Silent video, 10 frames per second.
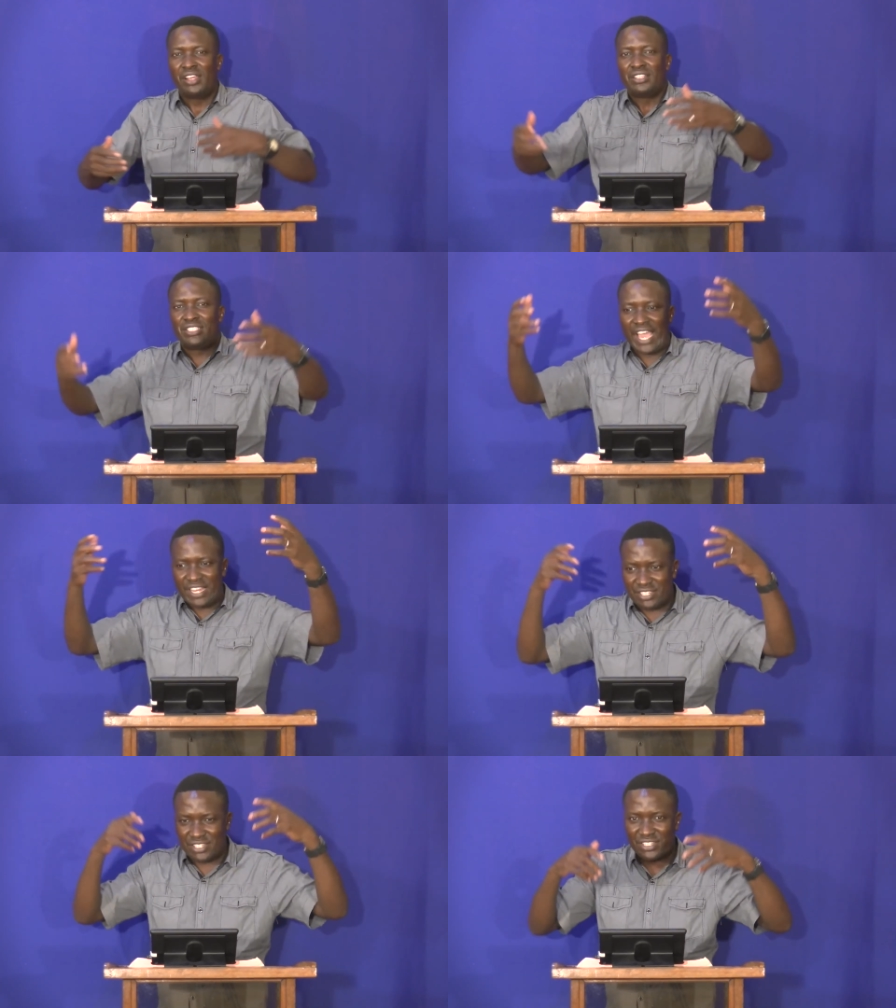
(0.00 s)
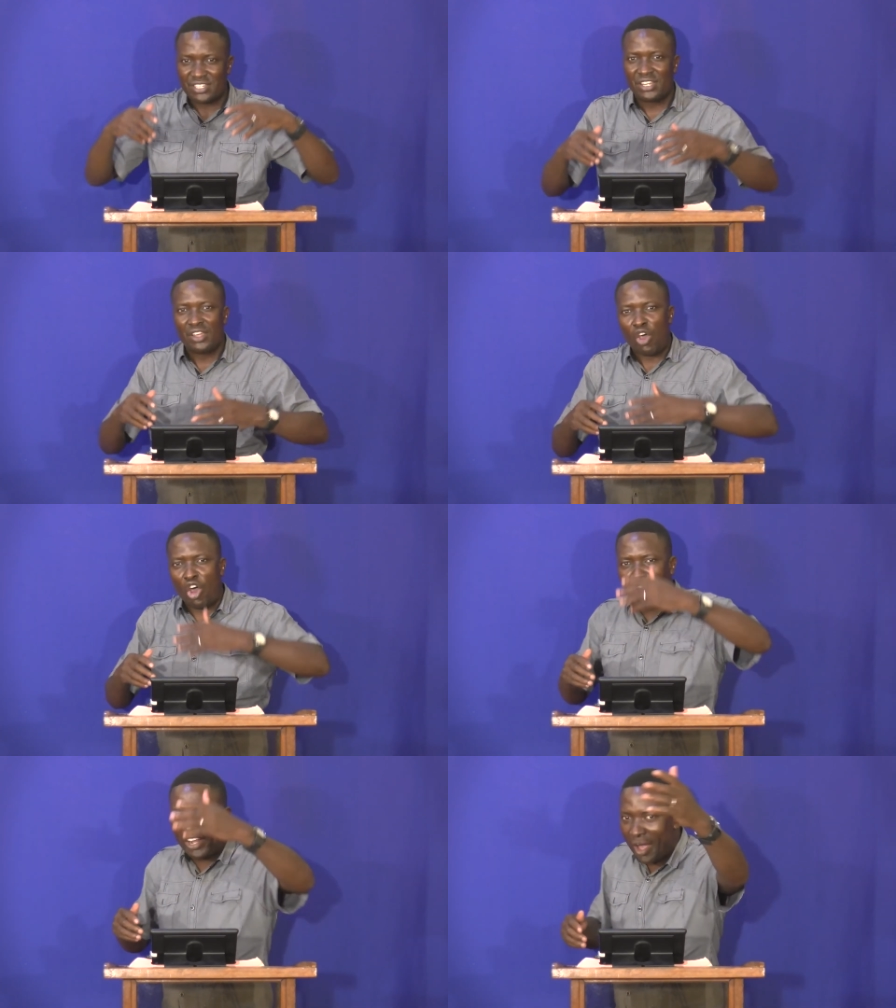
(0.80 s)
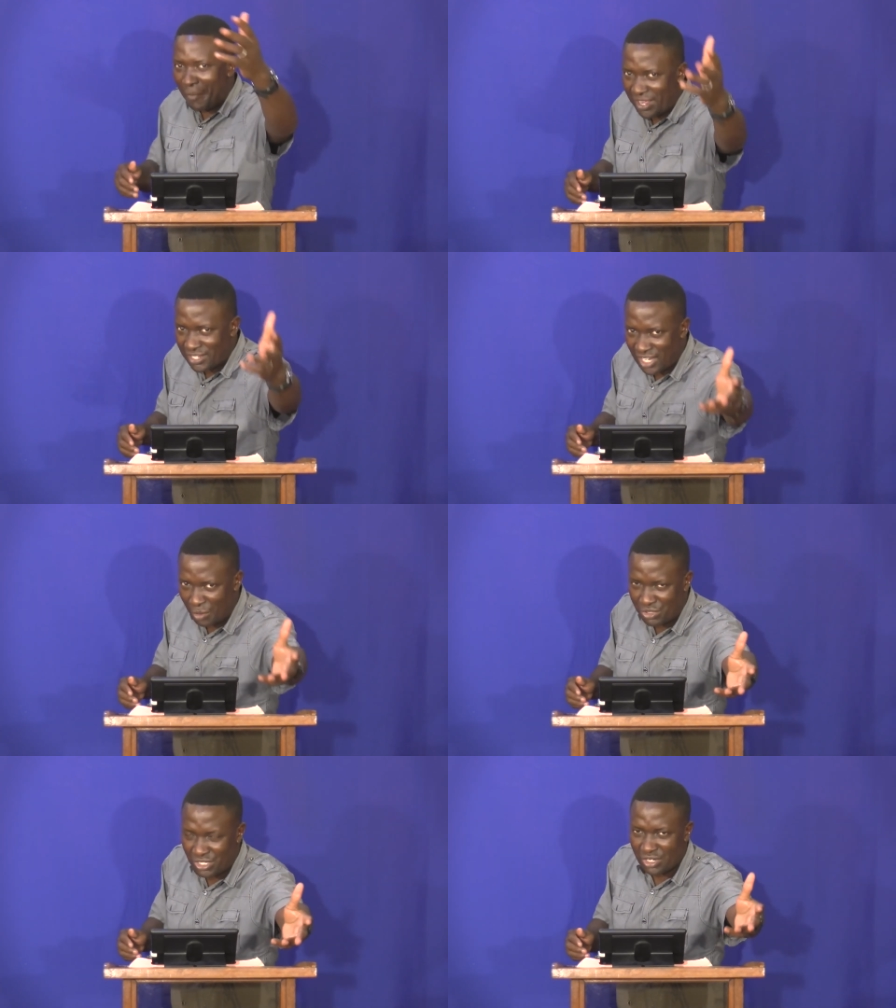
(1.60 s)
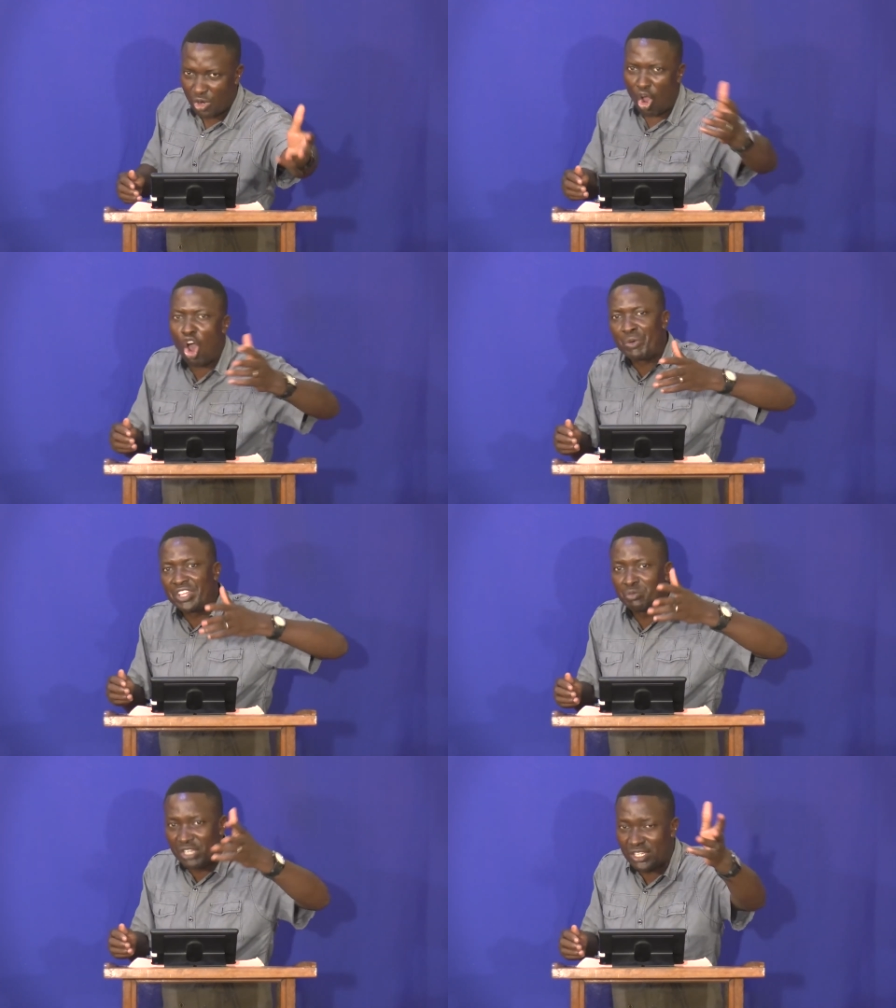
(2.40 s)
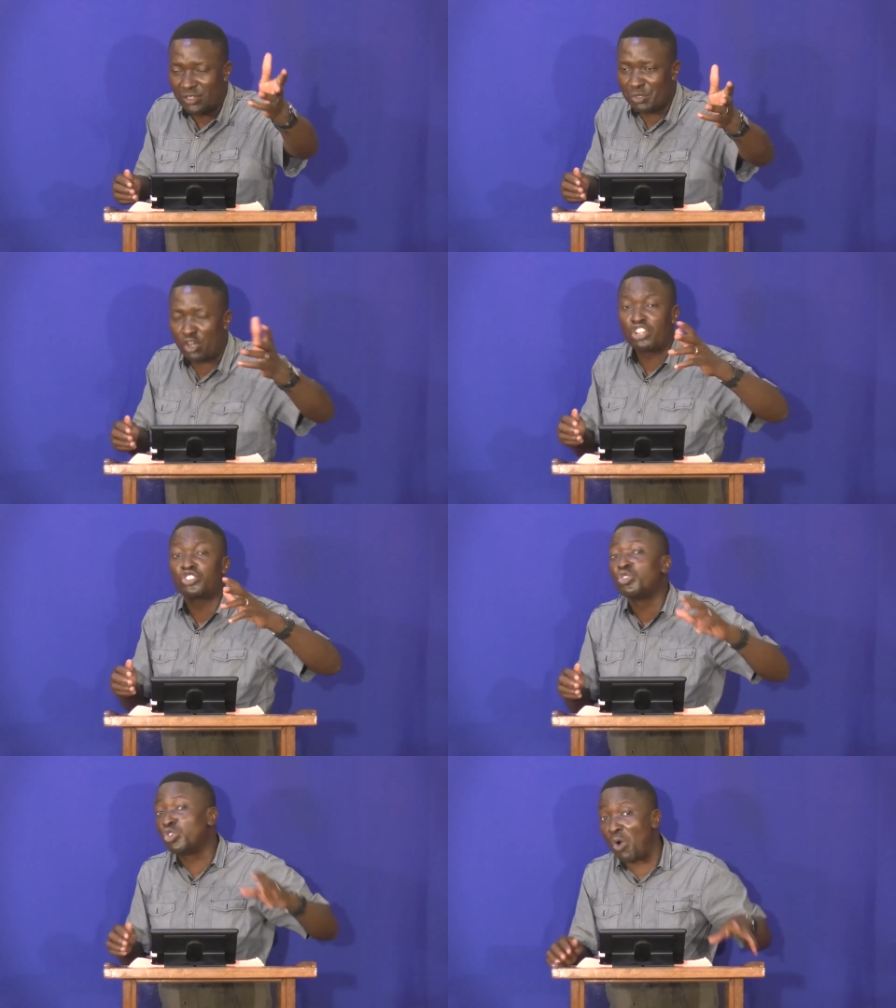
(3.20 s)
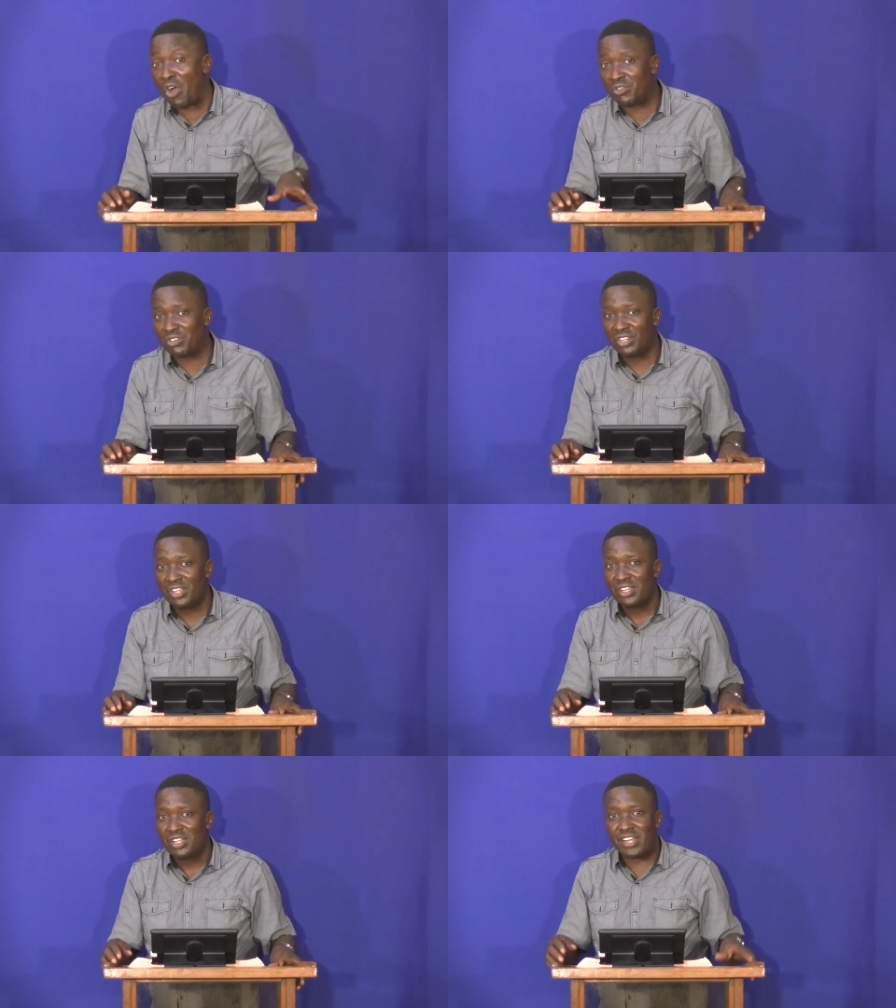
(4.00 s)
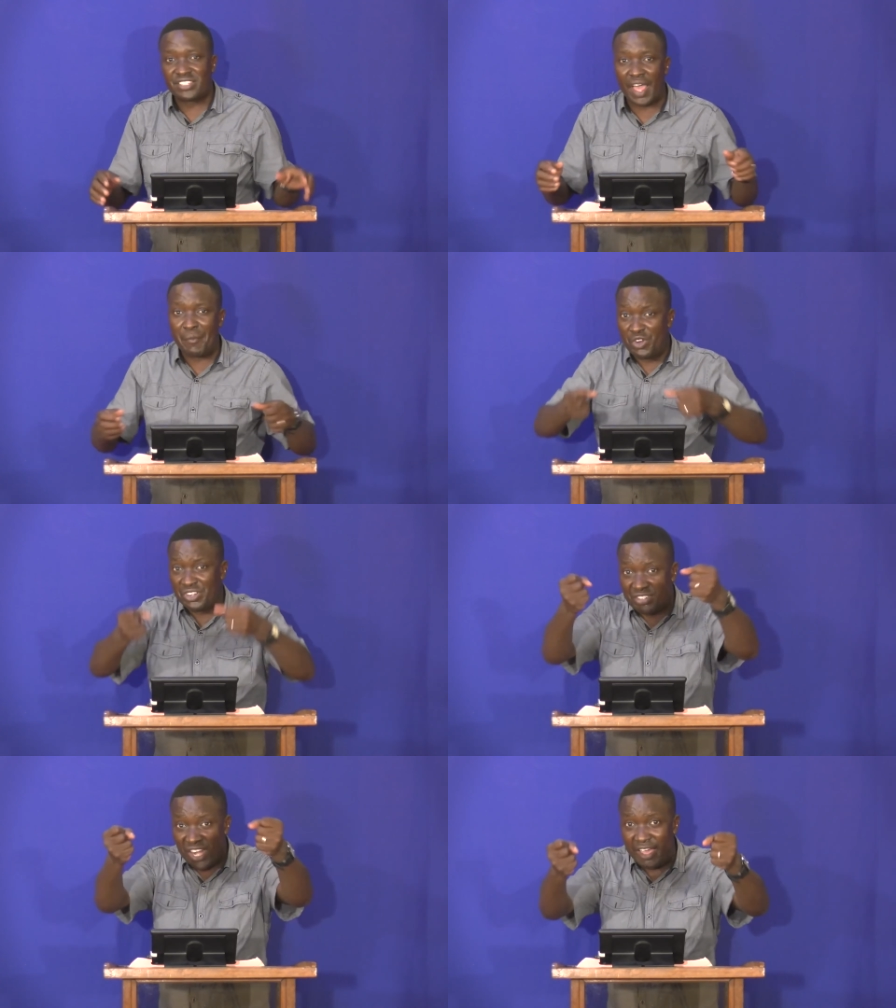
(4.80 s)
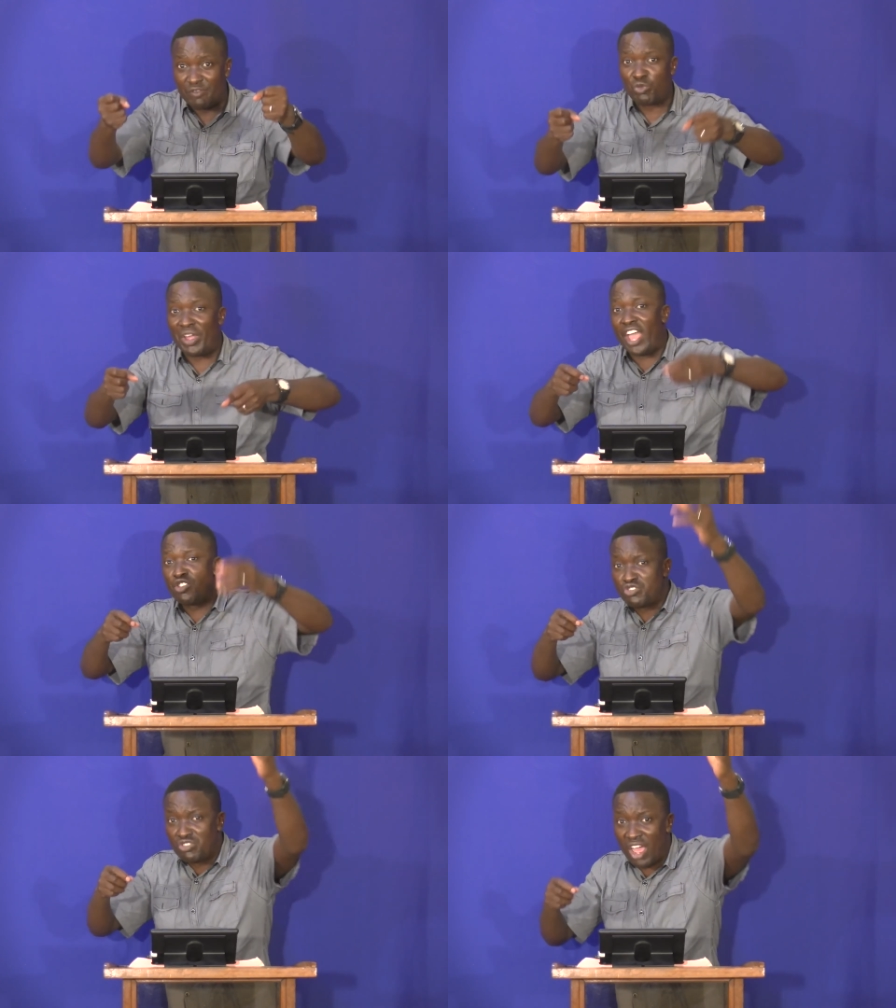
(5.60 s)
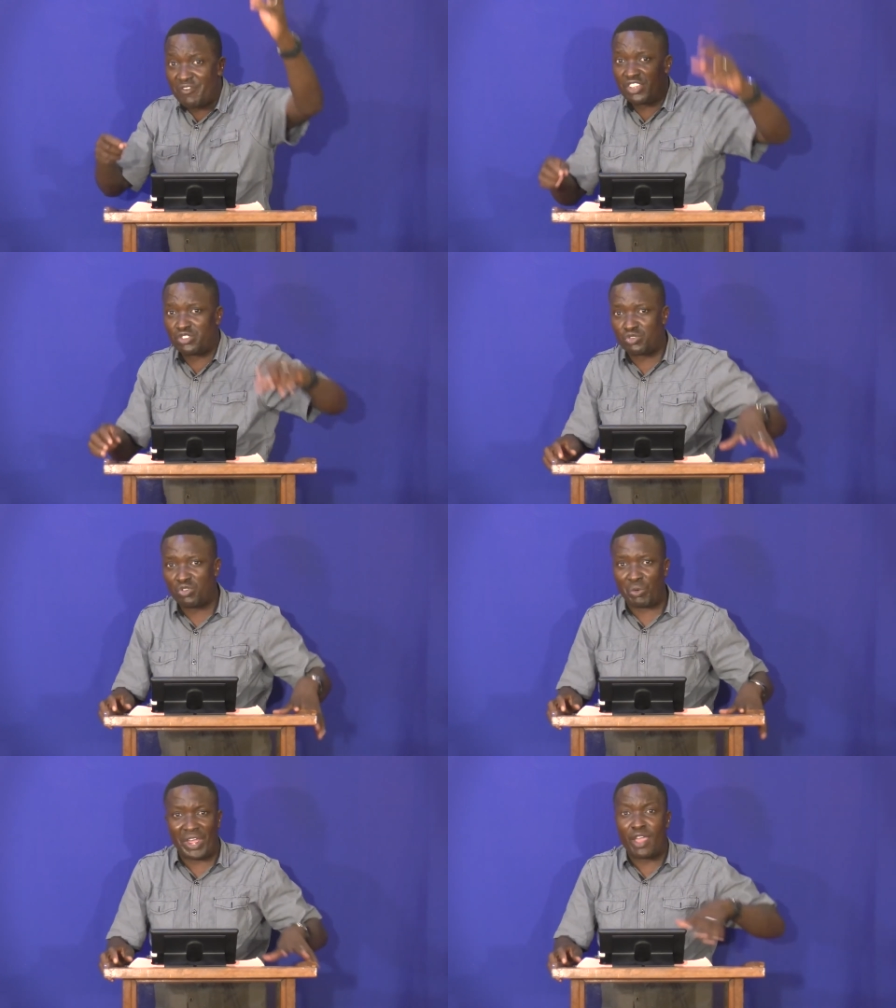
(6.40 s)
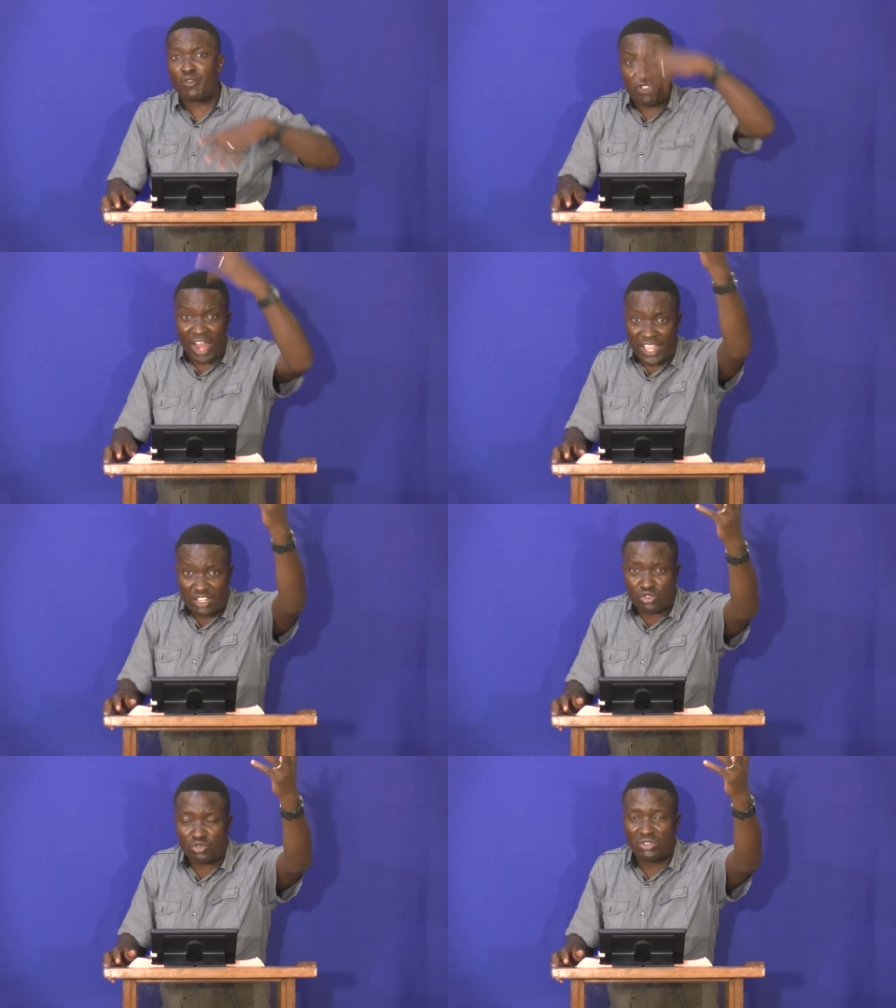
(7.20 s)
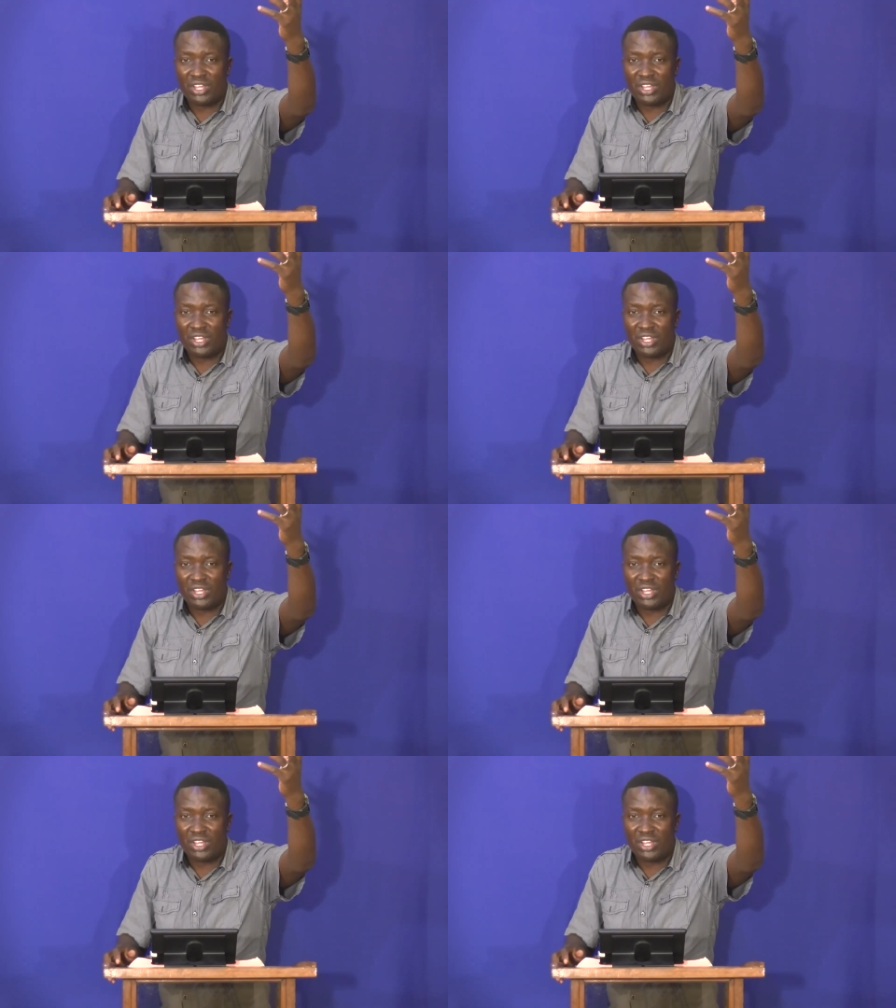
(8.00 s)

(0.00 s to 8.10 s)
yes, order my steps. Go with me because you will walk. And some will drive. Where are you driving to? Where are you flying to?